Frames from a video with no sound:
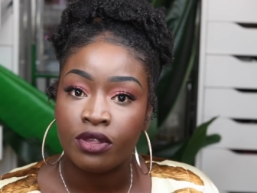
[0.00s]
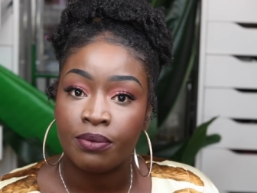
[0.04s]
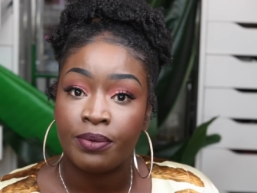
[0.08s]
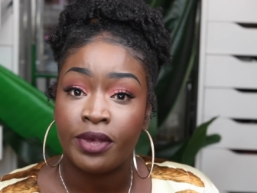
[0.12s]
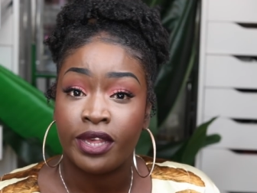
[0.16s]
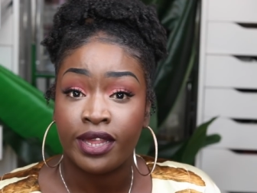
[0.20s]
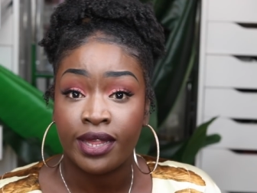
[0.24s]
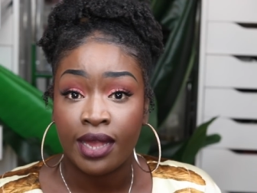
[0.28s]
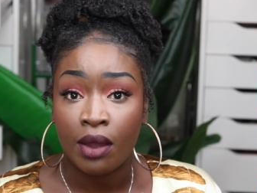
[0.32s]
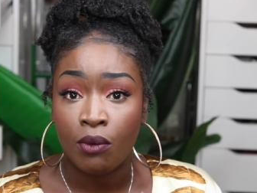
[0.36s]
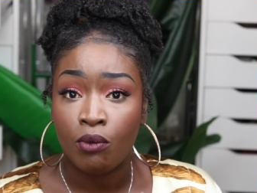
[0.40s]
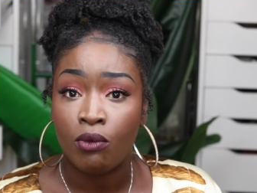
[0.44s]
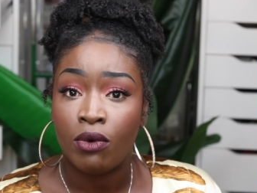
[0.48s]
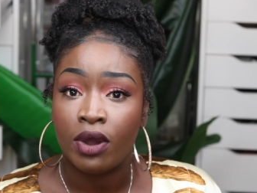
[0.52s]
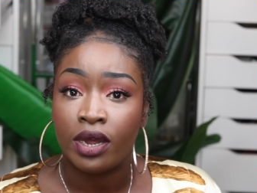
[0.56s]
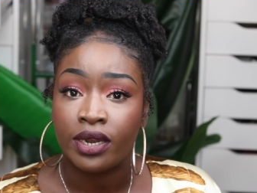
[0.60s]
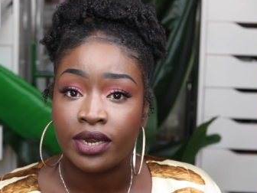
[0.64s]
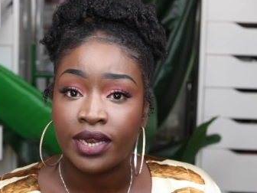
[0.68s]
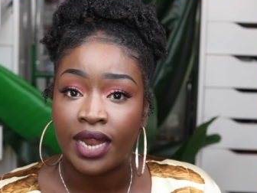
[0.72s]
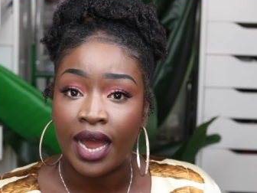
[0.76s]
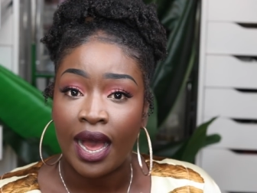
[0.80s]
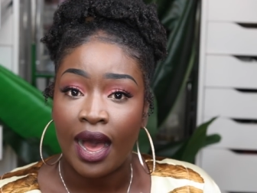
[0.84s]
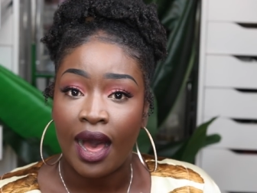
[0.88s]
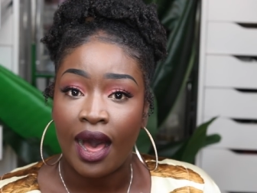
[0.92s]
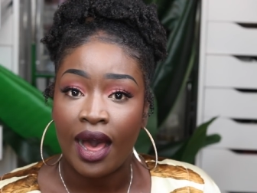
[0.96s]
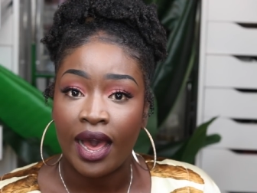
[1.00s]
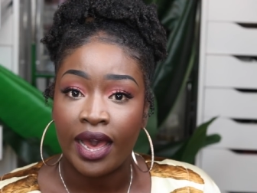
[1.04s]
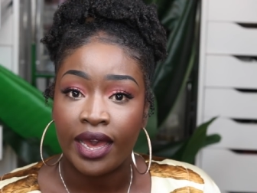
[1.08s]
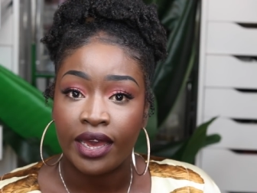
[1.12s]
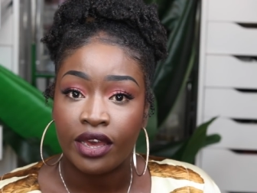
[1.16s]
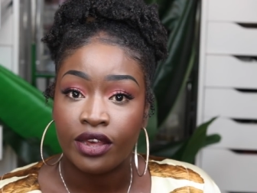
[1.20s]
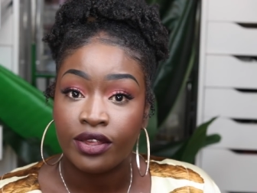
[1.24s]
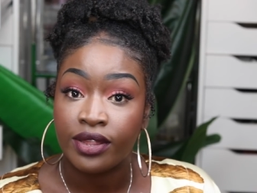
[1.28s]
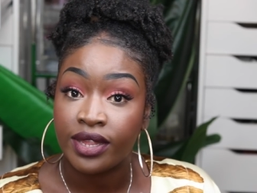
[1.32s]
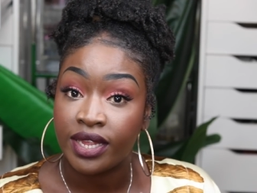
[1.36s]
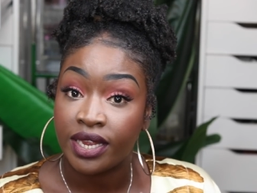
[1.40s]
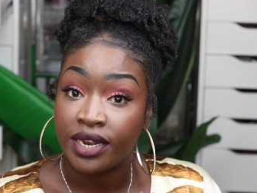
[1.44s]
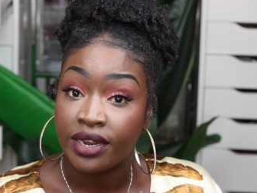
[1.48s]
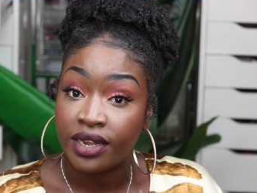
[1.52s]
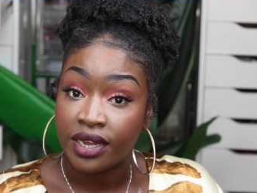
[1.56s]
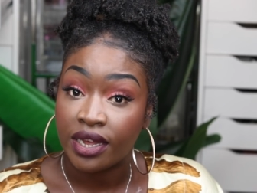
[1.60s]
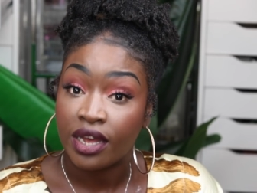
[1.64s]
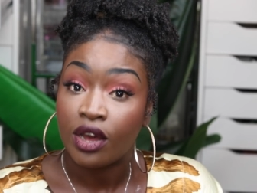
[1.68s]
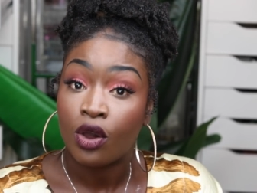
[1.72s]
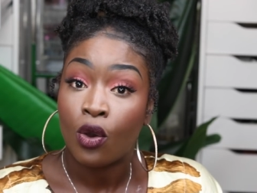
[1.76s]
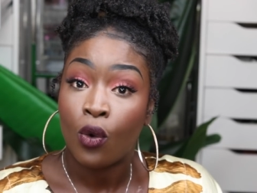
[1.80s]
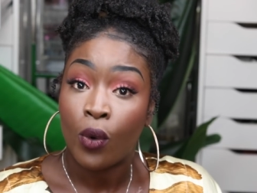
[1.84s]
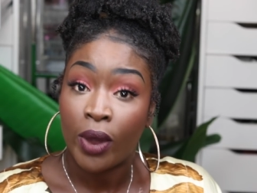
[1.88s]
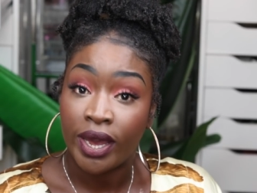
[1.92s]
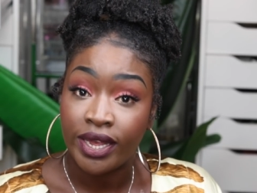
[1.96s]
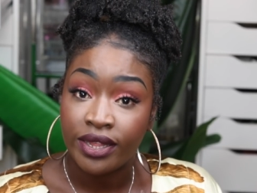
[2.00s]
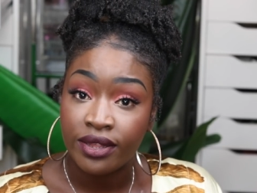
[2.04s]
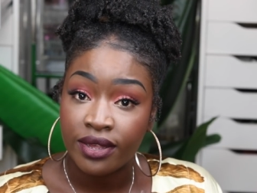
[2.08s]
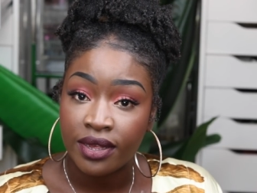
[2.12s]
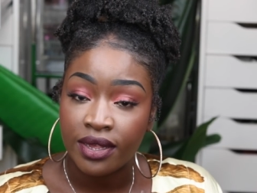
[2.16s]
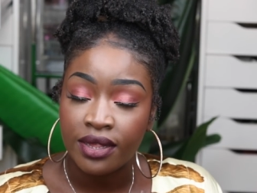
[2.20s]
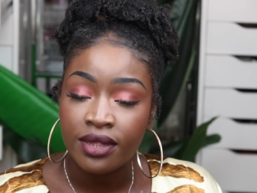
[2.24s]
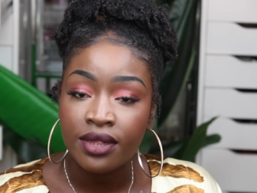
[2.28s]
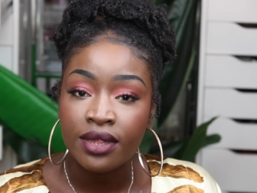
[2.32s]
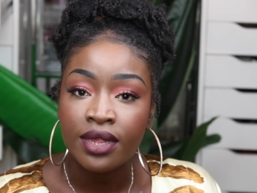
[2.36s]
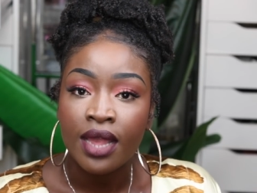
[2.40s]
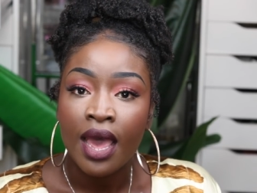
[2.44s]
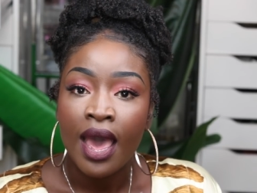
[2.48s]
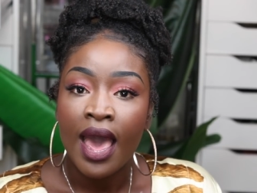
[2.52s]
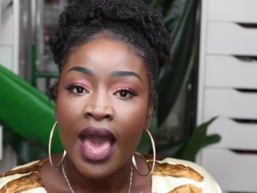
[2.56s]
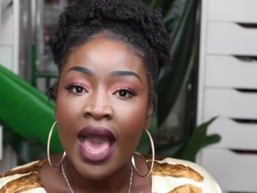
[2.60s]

to be someone that I consider an acquaintance